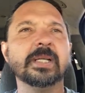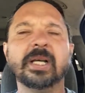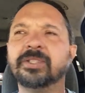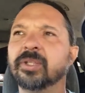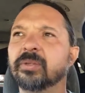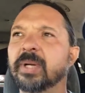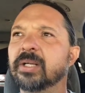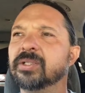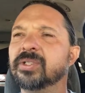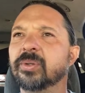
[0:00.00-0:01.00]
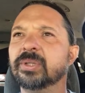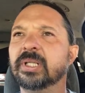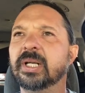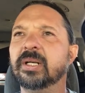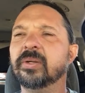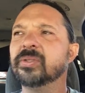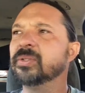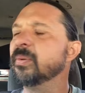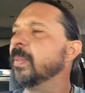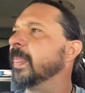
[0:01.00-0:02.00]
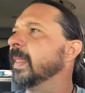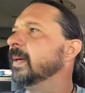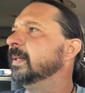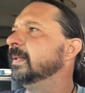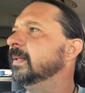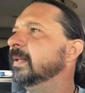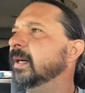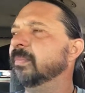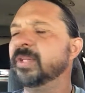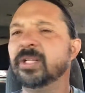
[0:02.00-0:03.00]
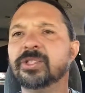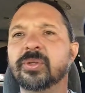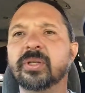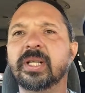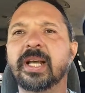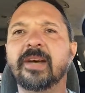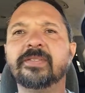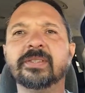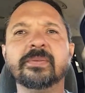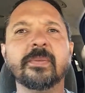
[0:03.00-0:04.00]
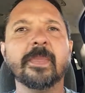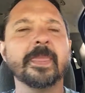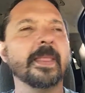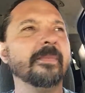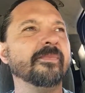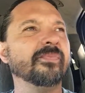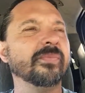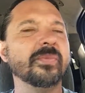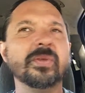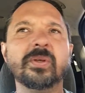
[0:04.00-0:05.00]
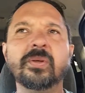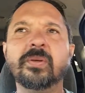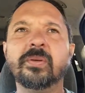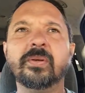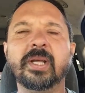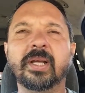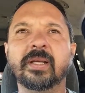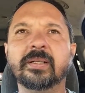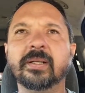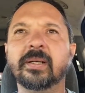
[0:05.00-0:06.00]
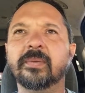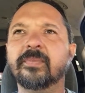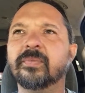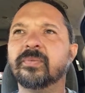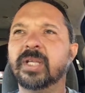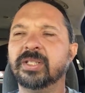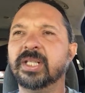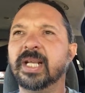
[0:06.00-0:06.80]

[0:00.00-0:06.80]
I turned around and sold the house there shortly after. And in the